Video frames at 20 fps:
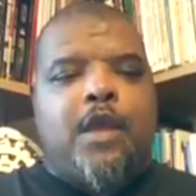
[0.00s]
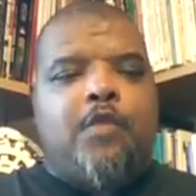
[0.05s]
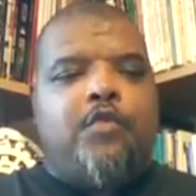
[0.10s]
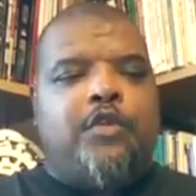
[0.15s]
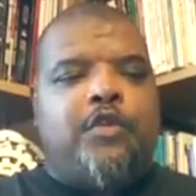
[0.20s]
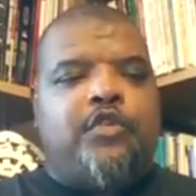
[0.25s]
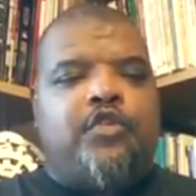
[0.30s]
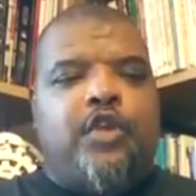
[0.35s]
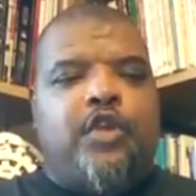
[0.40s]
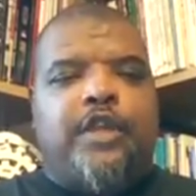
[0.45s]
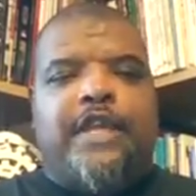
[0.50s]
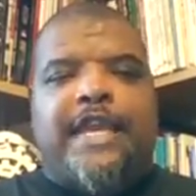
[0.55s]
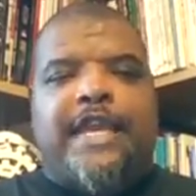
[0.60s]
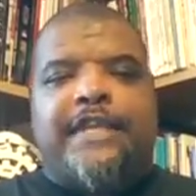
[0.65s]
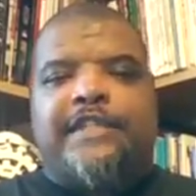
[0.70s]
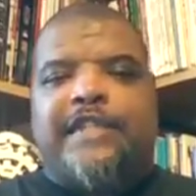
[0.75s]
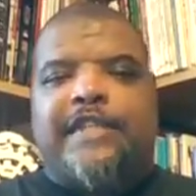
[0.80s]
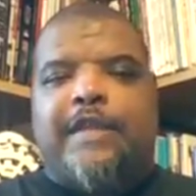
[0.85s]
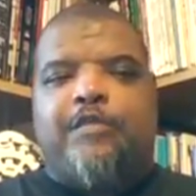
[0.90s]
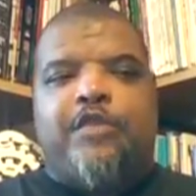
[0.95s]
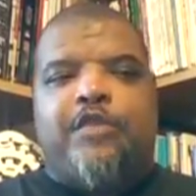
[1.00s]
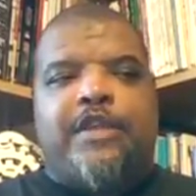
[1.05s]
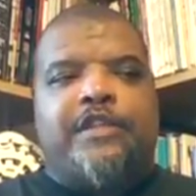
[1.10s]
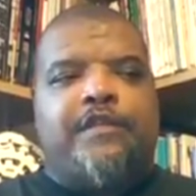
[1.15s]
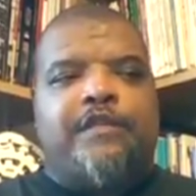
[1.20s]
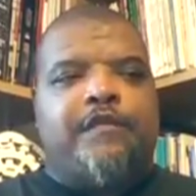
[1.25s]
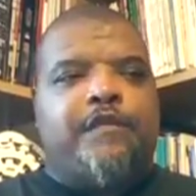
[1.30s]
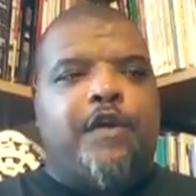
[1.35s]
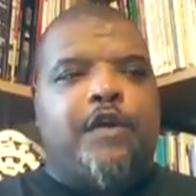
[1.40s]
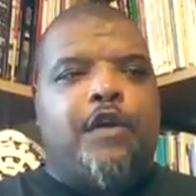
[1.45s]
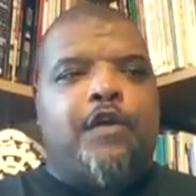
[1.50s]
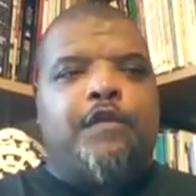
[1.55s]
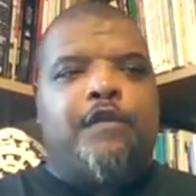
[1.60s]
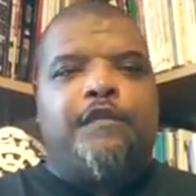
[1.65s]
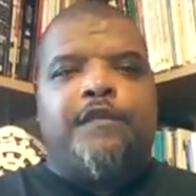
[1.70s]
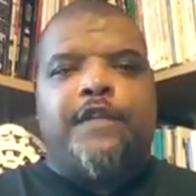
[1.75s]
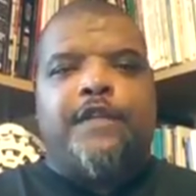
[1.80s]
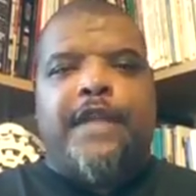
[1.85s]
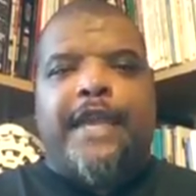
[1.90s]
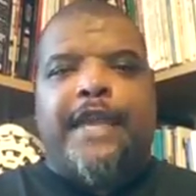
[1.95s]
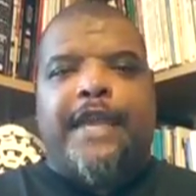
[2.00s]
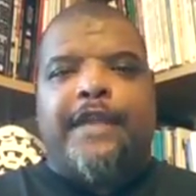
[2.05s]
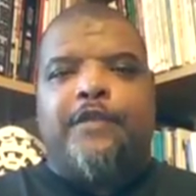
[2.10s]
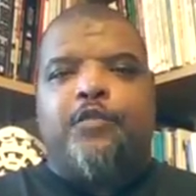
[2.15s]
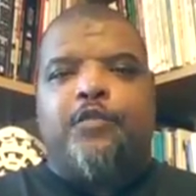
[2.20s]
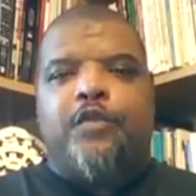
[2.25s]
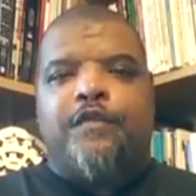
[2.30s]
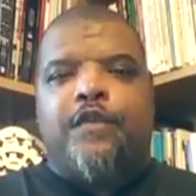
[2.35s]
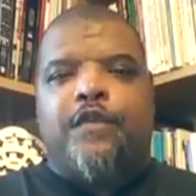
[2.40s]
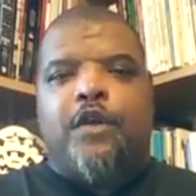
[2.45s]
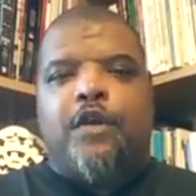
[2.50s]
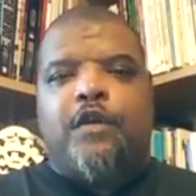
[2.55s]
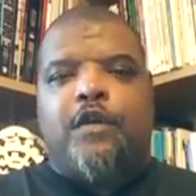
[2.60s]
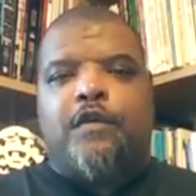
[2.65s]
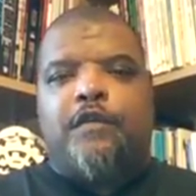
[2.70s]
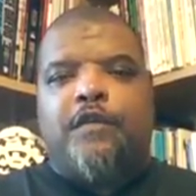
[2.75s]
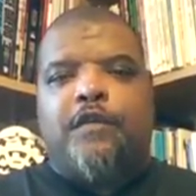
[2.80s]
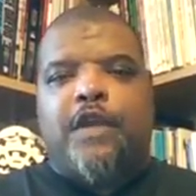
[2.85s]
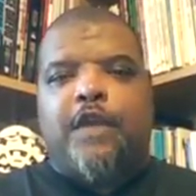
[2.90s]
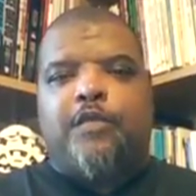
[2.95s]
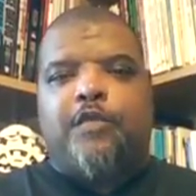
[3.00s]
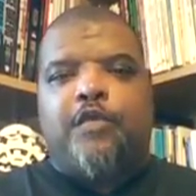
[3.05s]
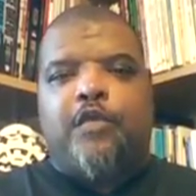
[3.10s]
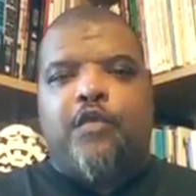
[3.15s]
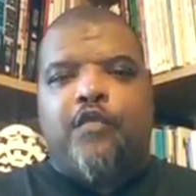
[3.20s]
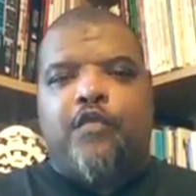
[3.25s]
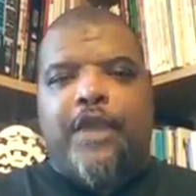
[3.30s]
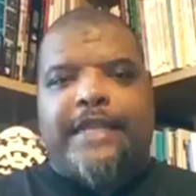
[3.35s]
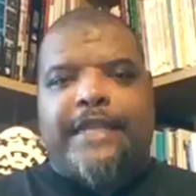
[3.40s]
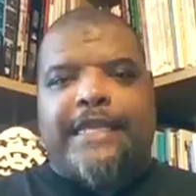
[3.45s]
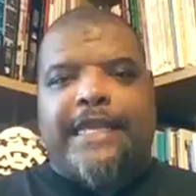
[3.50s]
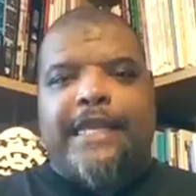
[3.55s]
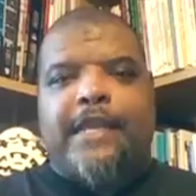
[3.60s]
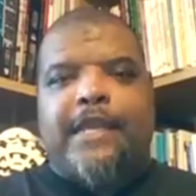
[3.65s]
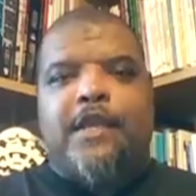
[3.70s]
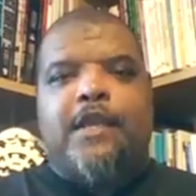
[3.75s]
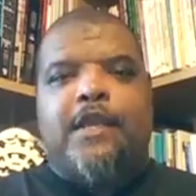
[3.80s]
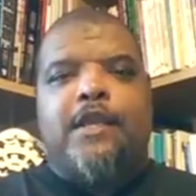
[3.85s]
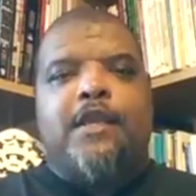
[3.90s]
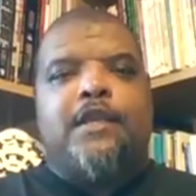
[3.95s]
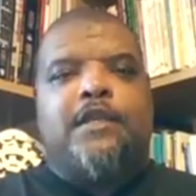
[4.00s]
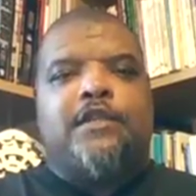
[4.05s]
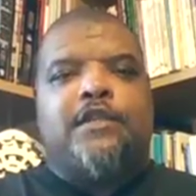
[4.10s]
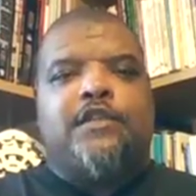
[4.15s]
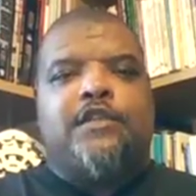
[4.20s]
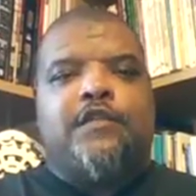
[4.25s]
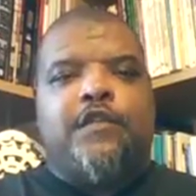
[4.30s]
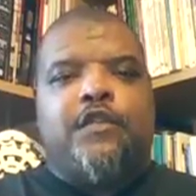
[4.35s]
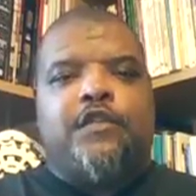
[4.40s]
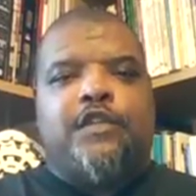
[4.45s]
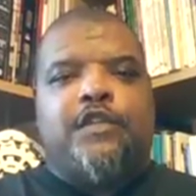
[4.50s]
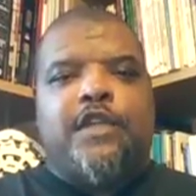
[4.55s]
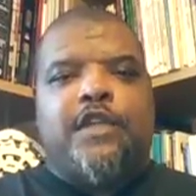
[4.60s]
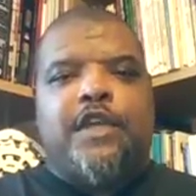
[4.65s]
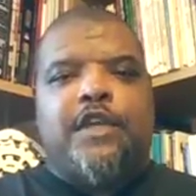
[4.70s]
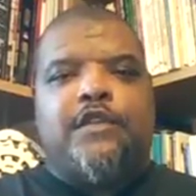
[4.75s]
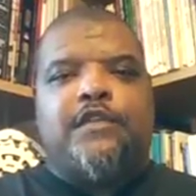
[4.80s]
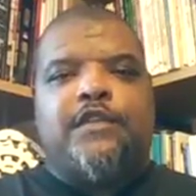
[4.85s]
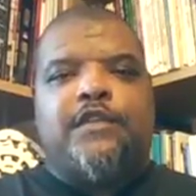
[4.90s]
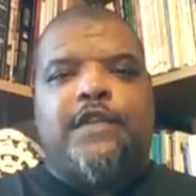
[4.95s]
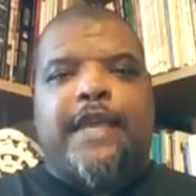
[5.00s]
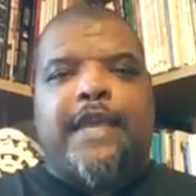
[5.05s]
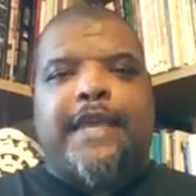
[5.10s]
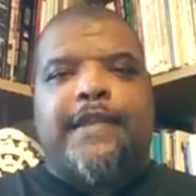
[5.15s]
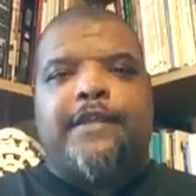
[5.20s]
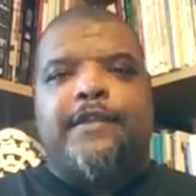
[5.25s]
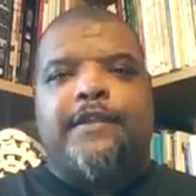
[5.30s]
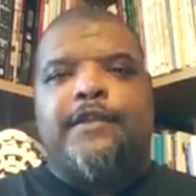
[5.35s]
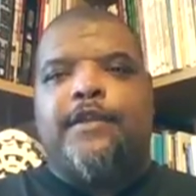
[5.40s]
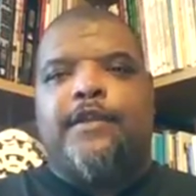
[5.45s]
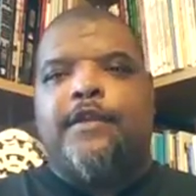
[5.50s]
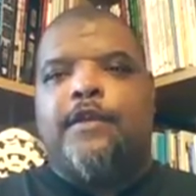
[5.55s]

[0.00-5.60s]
We're trying to get celebrities involved, and we've got a couple already, a few singers, and